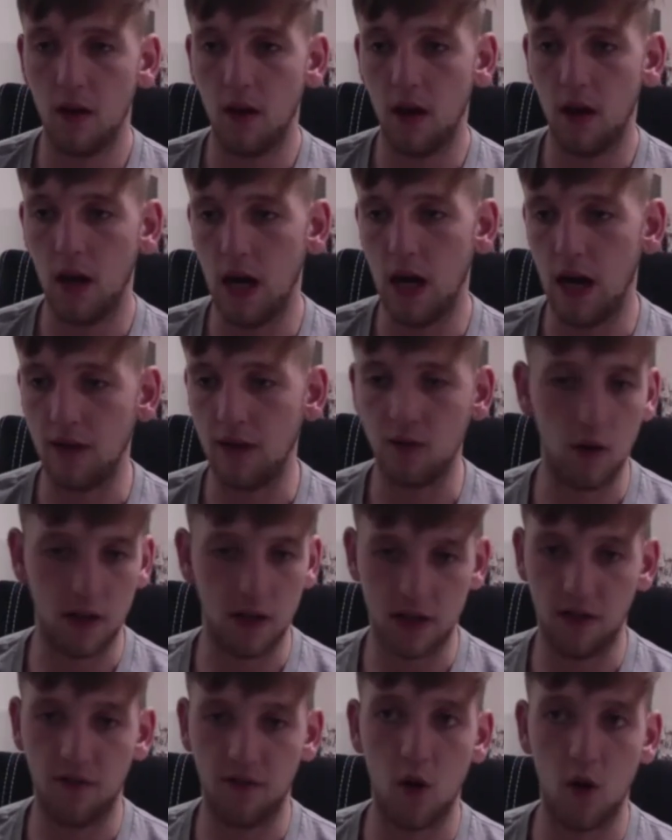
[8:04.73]
I've
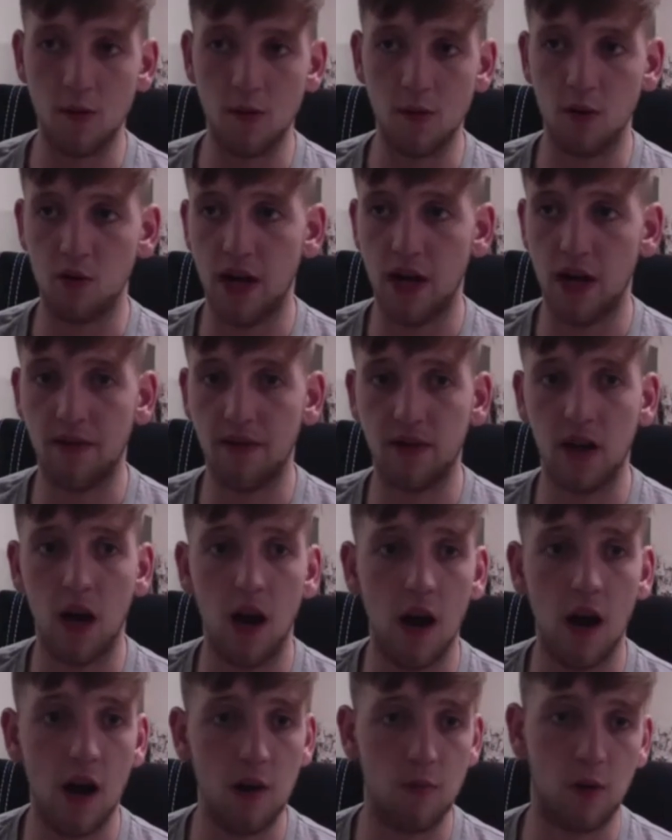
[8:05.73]
got a four-wheel drive
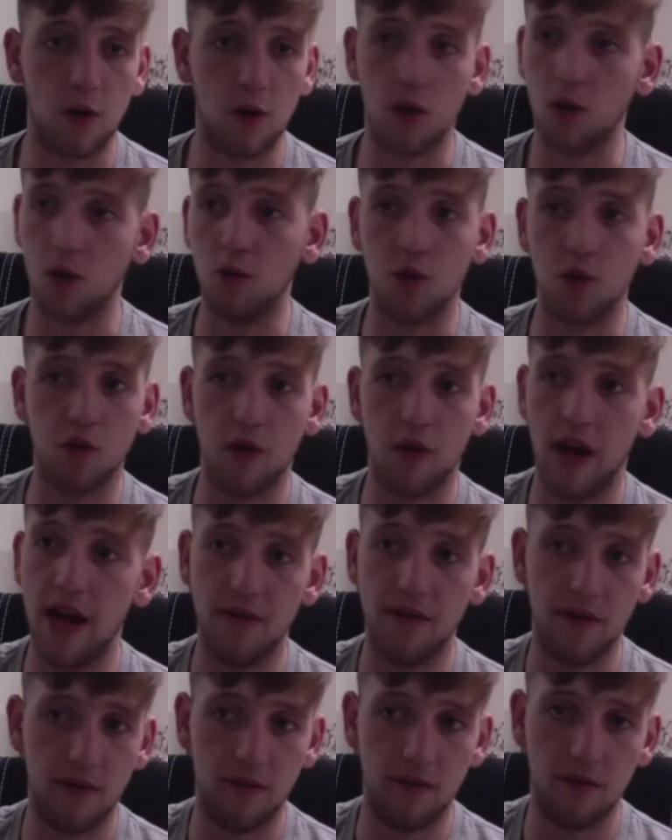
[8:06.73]
car, and we're going to go
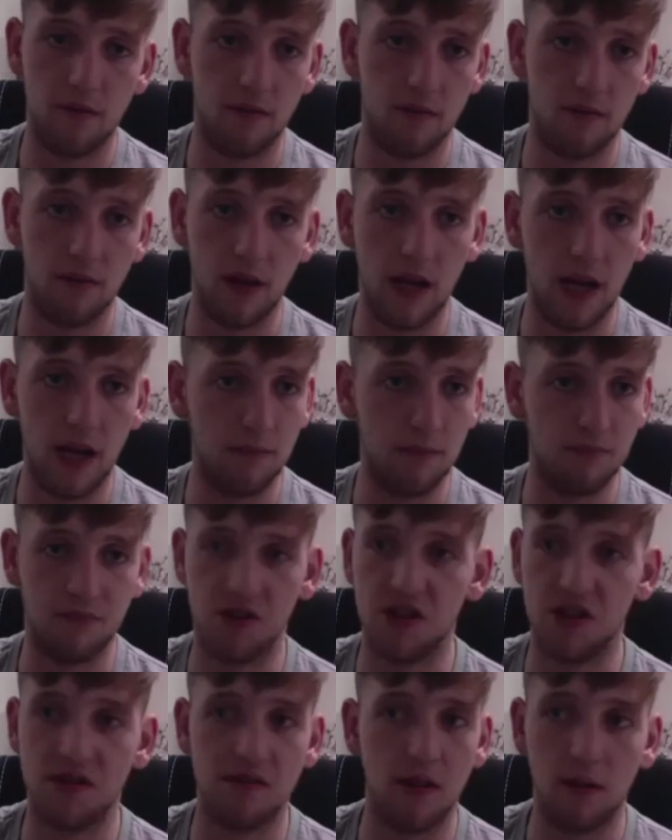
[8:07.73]
driving
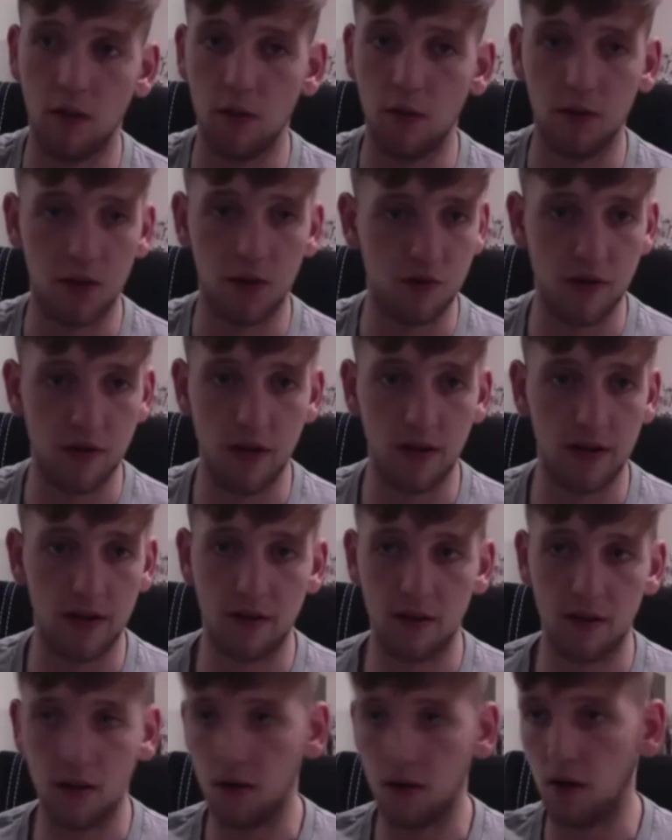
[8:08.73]
just around
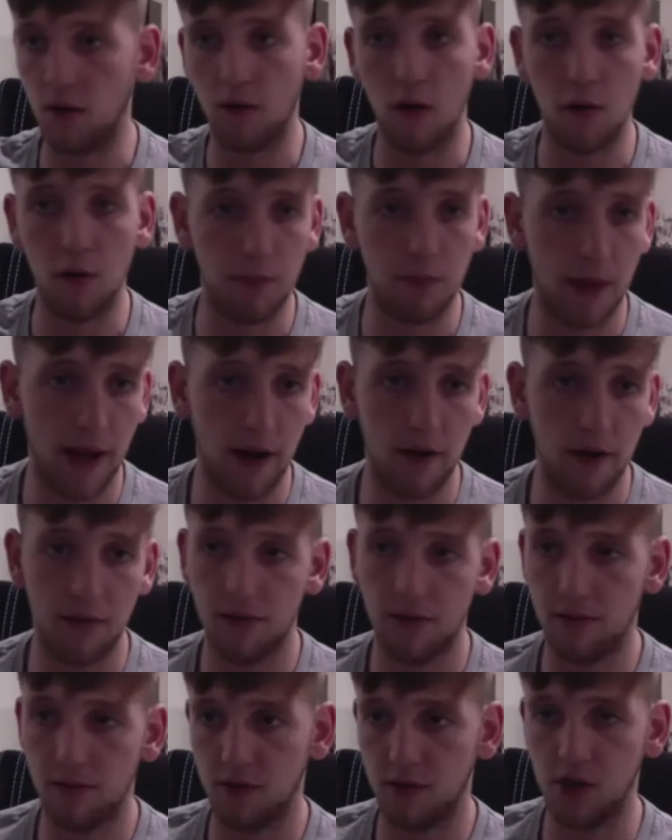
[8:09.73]
Australia, around
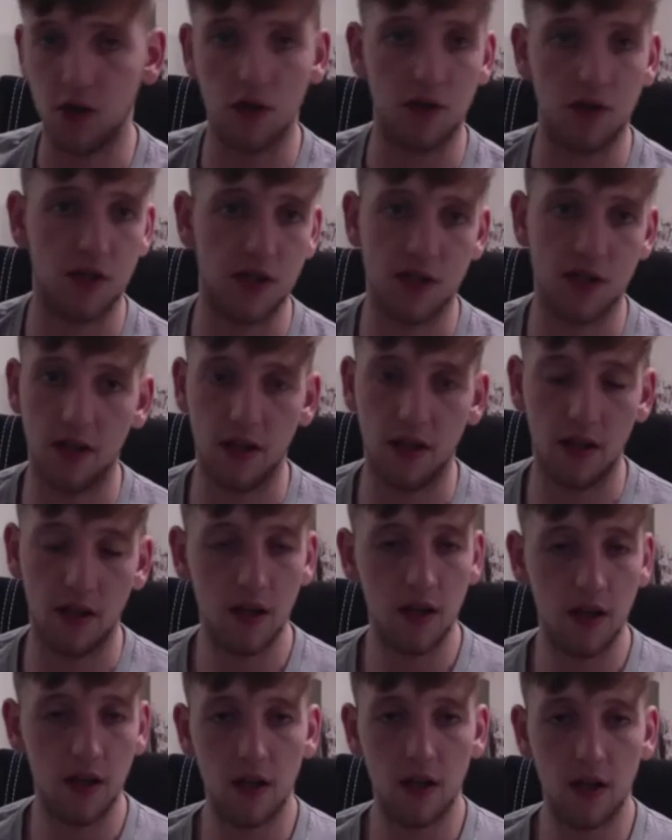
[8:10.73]
Perth, John, just to
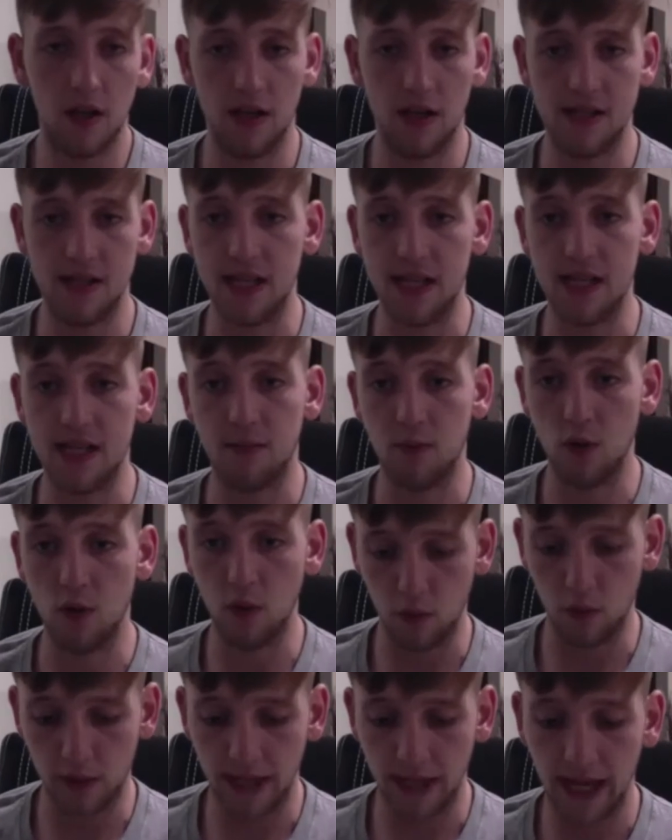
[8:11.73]
see some new
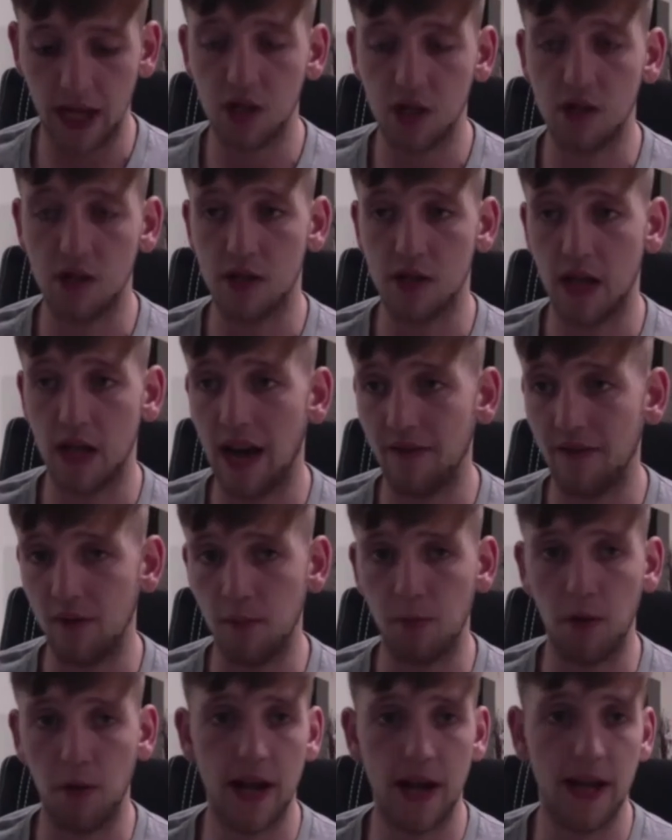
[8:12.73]
locations and have a
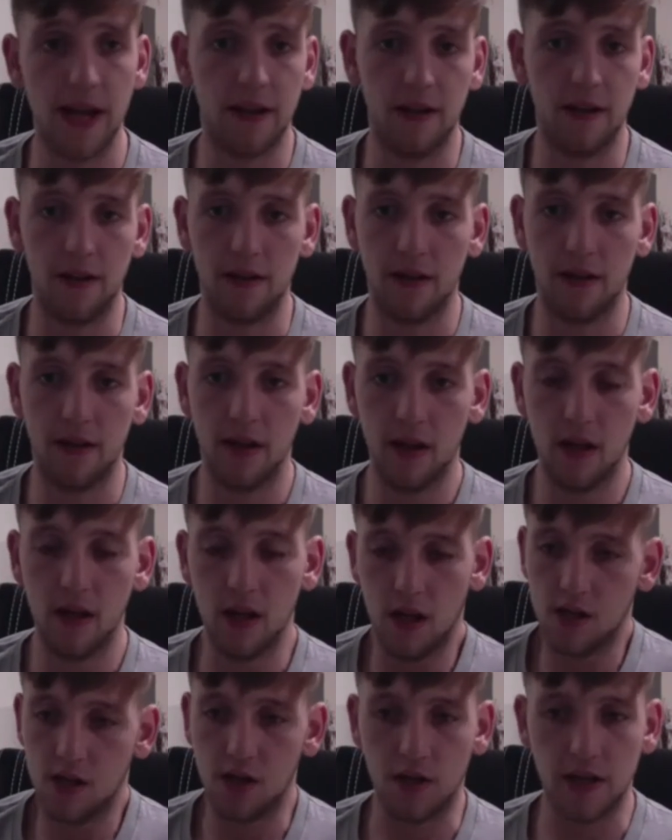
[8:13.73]
break. And
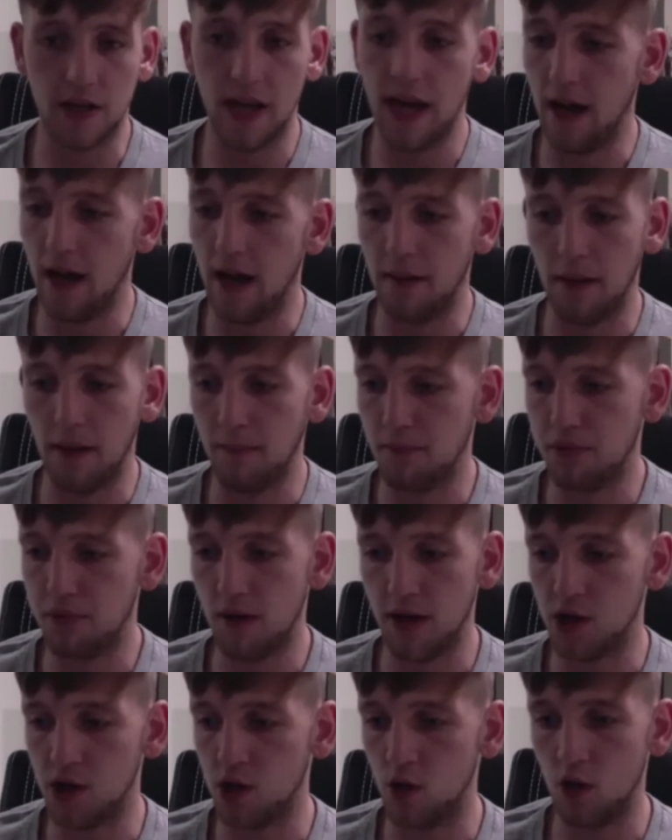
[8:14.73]
so, I'm
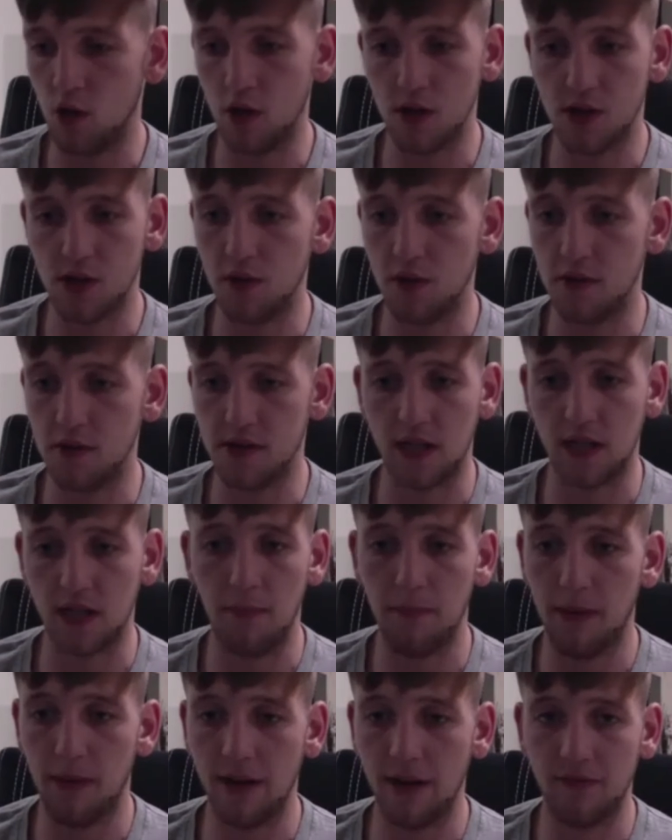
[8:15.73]
pretty sure as soon as I
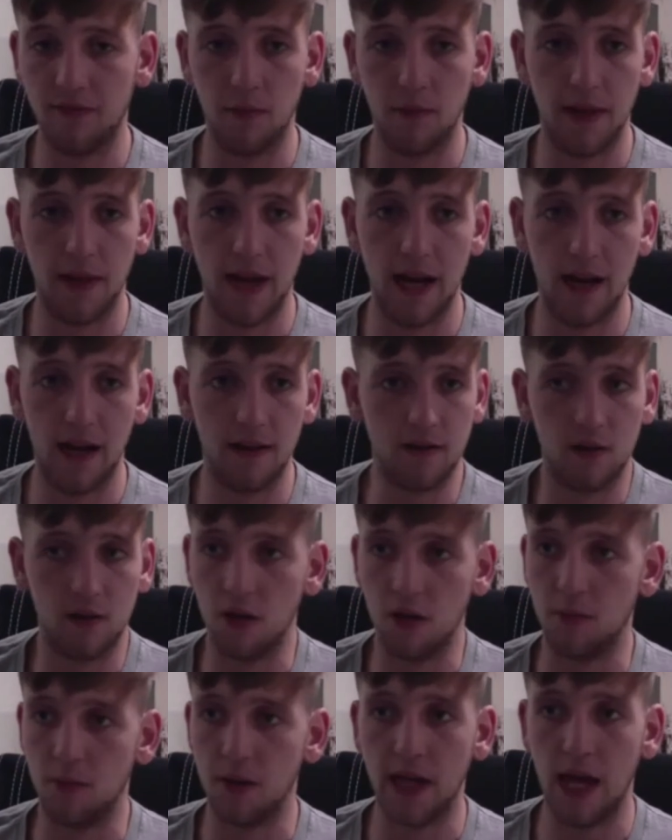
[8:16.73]
come back from that, it's going
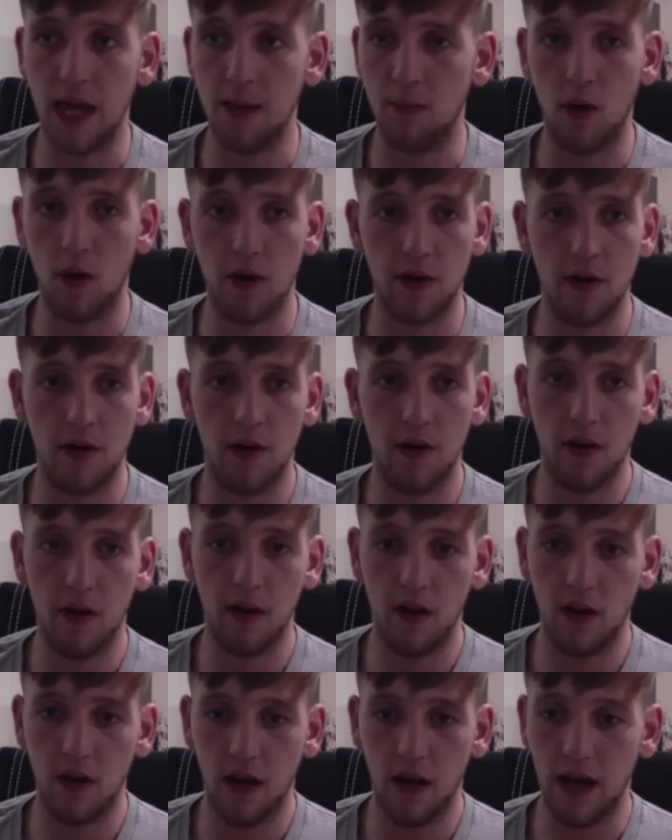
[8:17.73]
to be game on.
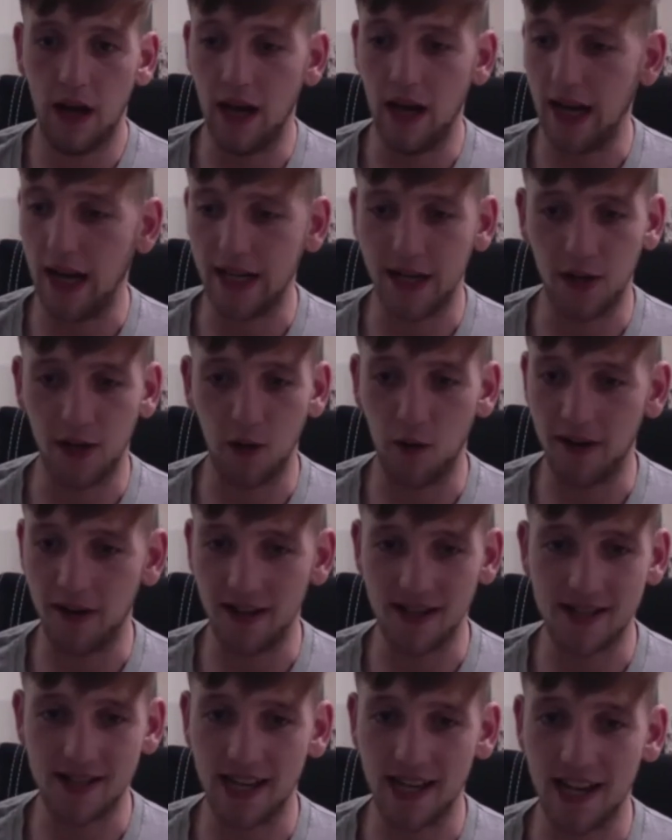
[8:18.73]
I can already
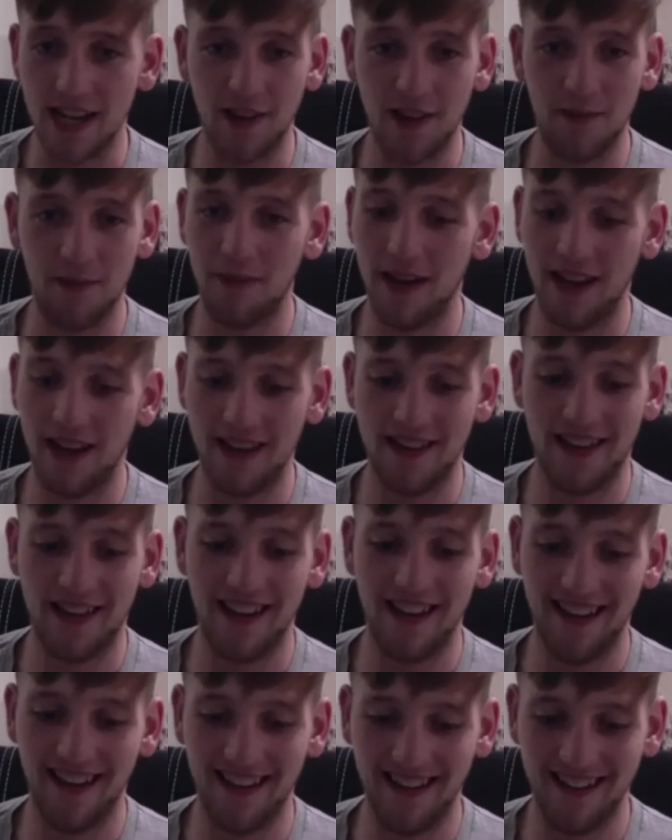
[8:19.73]
say that
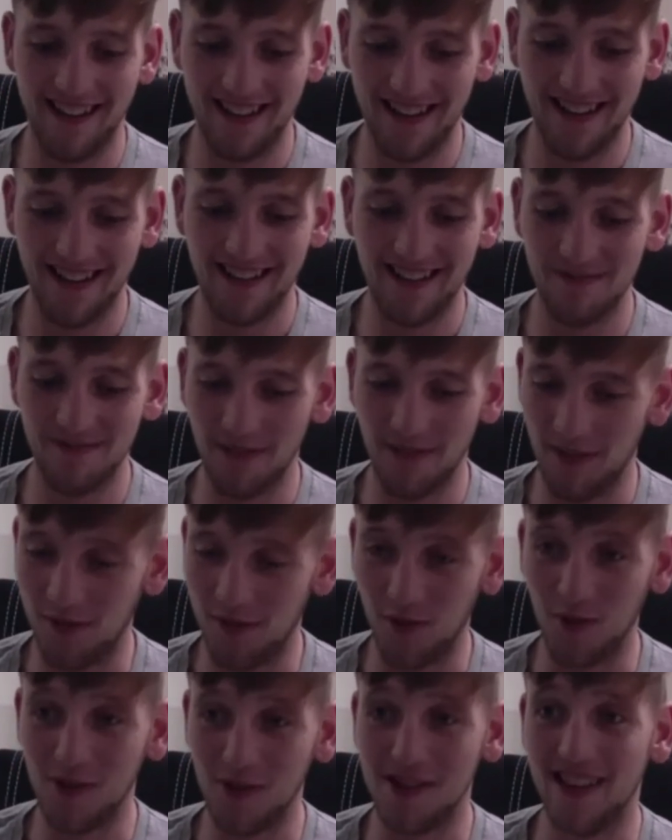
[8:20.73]
my
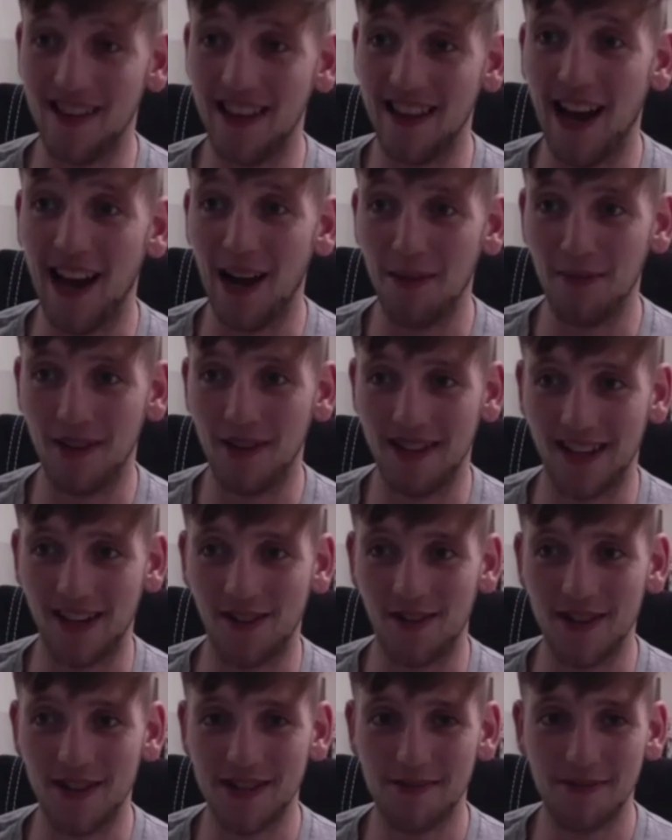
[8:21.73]
phone's lit up like a
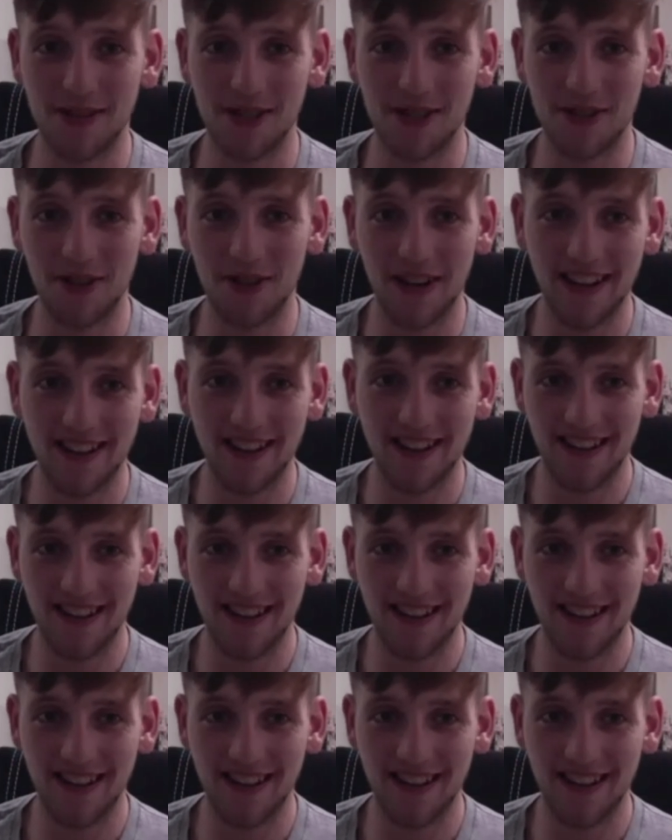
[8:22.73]
Christmas tree.